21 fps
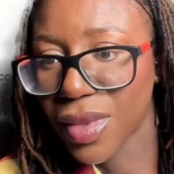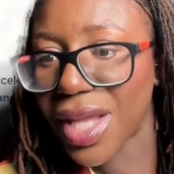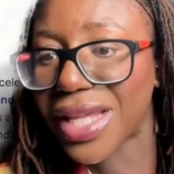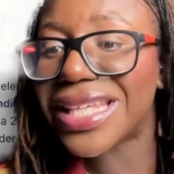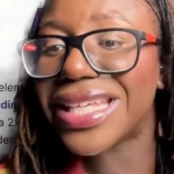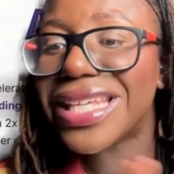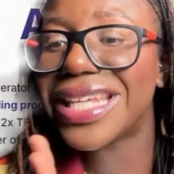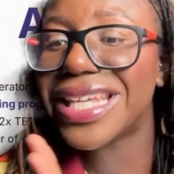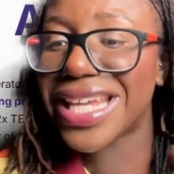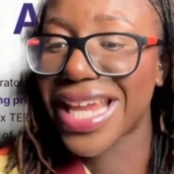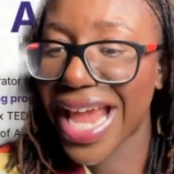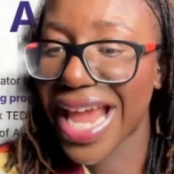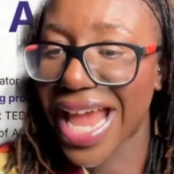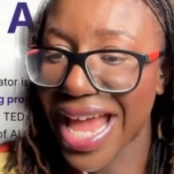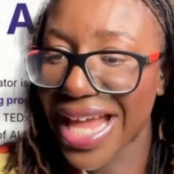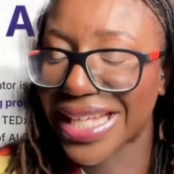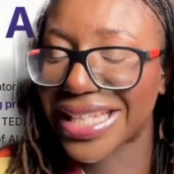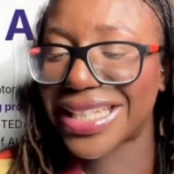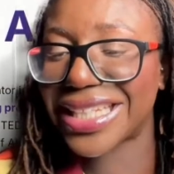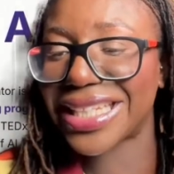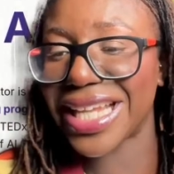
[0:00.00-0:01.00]

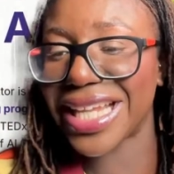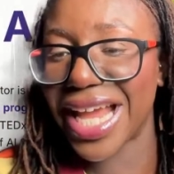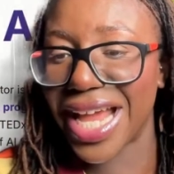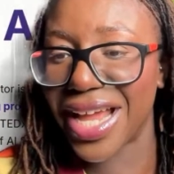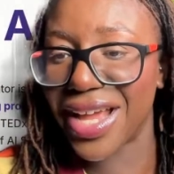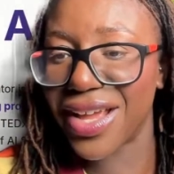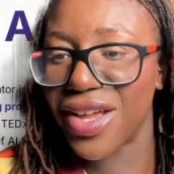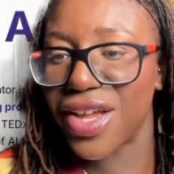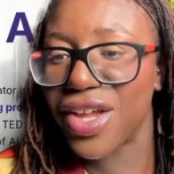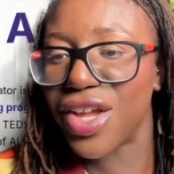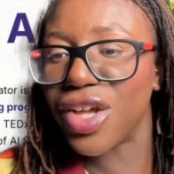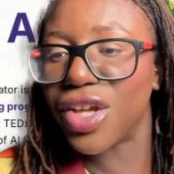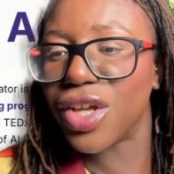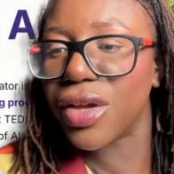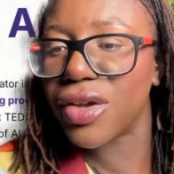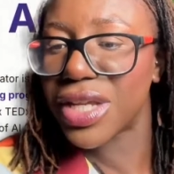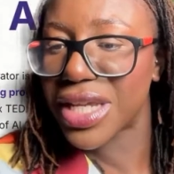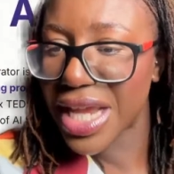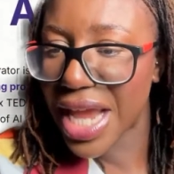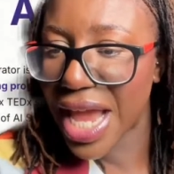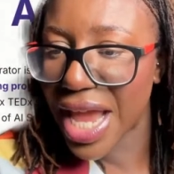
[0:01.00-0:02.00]
Yes.
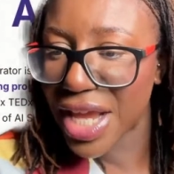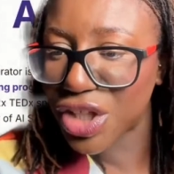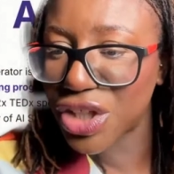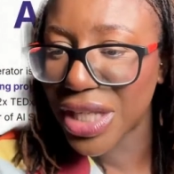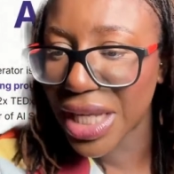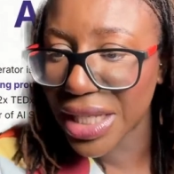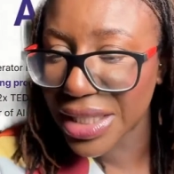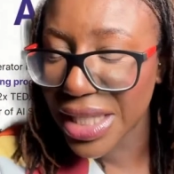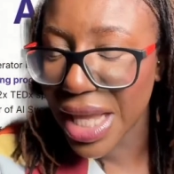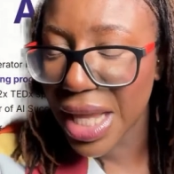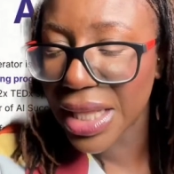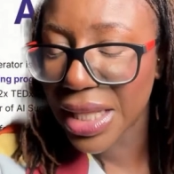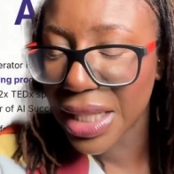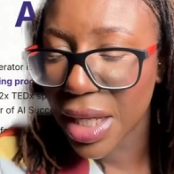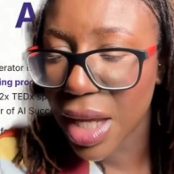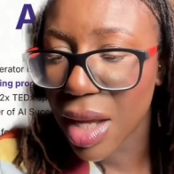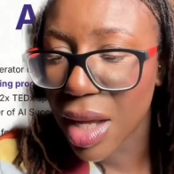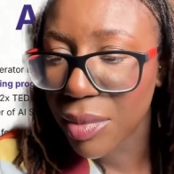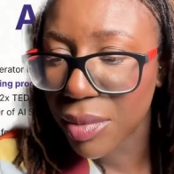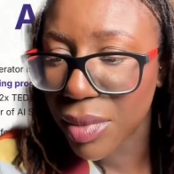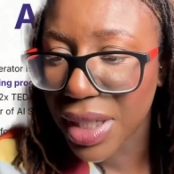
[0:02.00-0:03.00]
Yes, you said that,
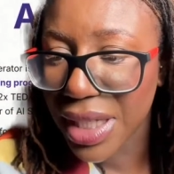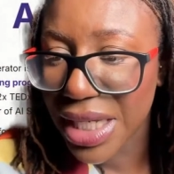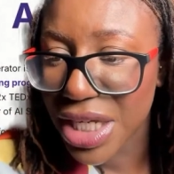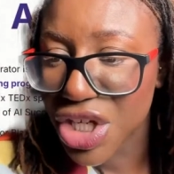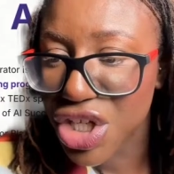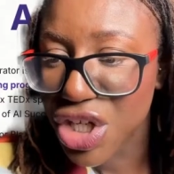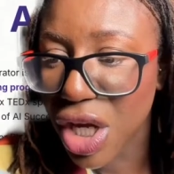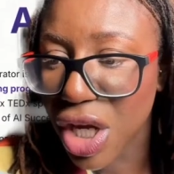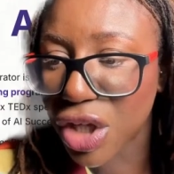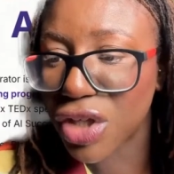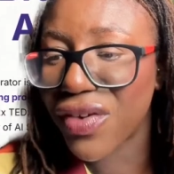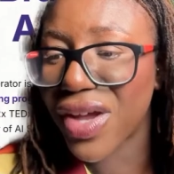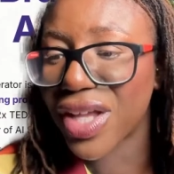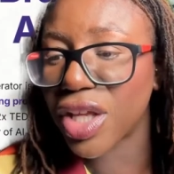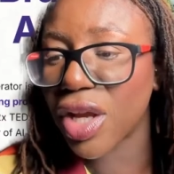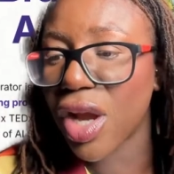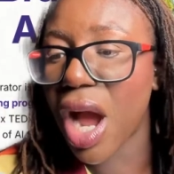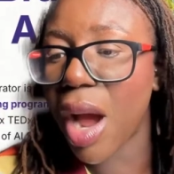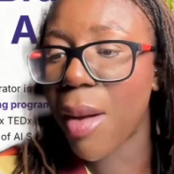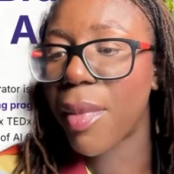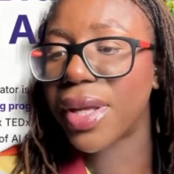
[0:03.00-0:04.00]
Keisha. You've had a
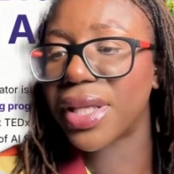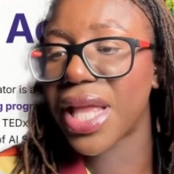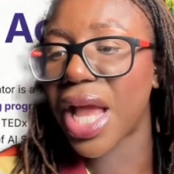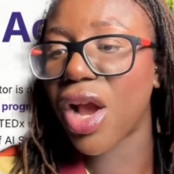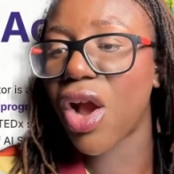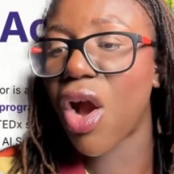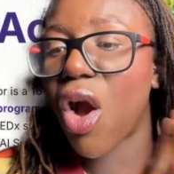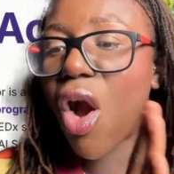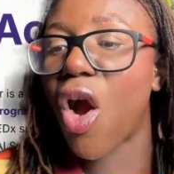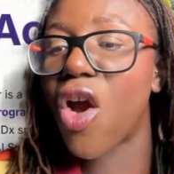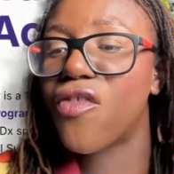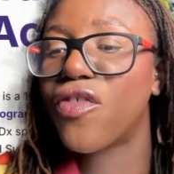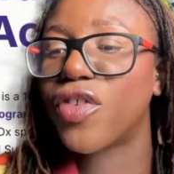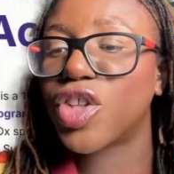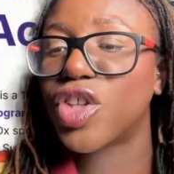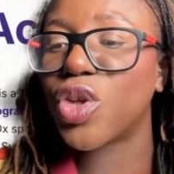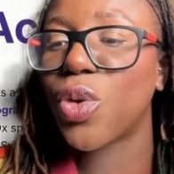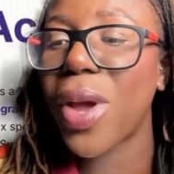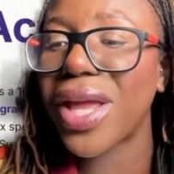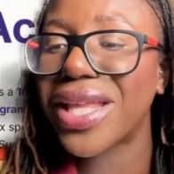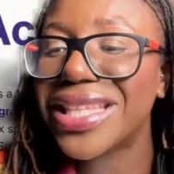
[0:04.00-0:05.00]
comment that got over
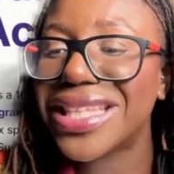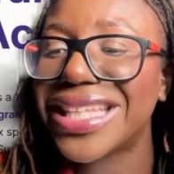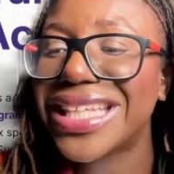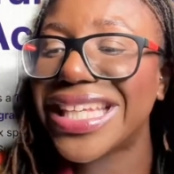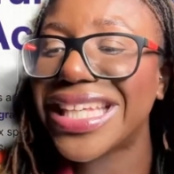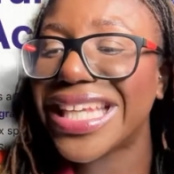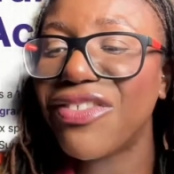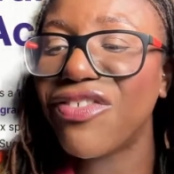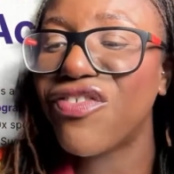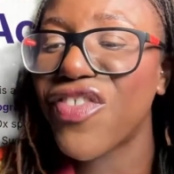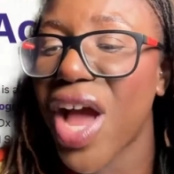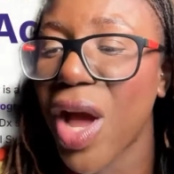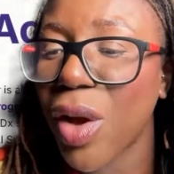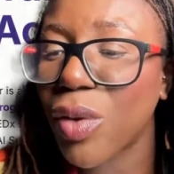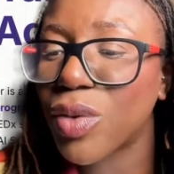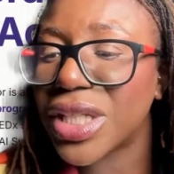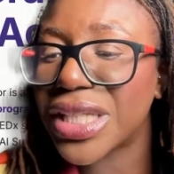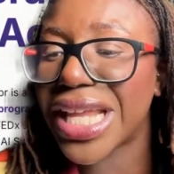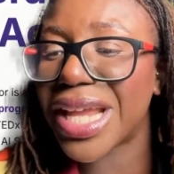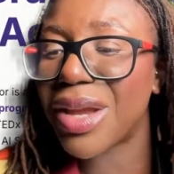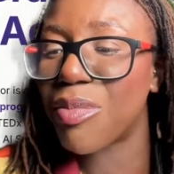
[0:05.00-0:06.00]

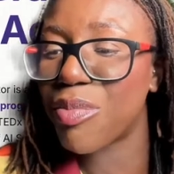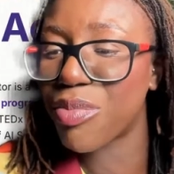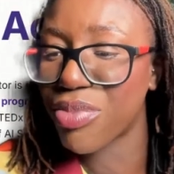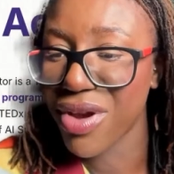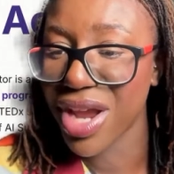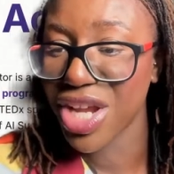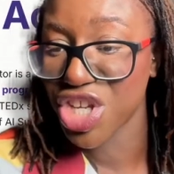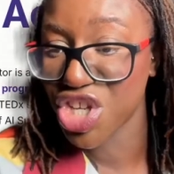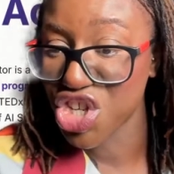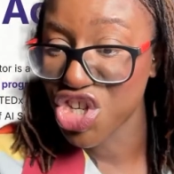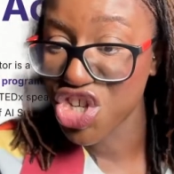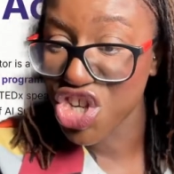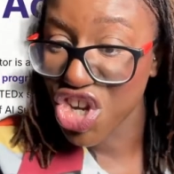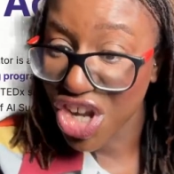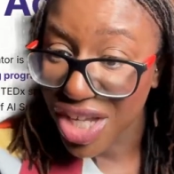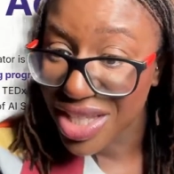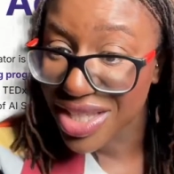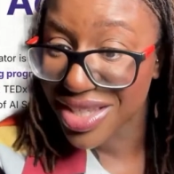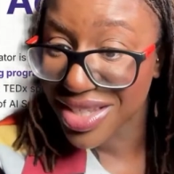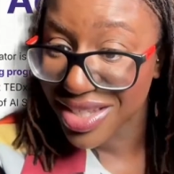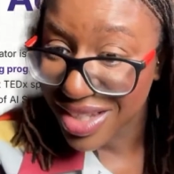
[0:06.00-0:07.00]
20,000
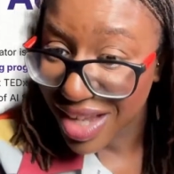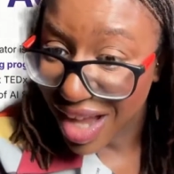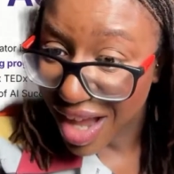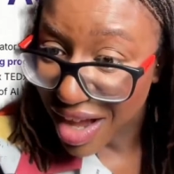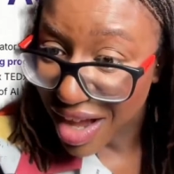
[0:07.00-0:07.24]
impressions.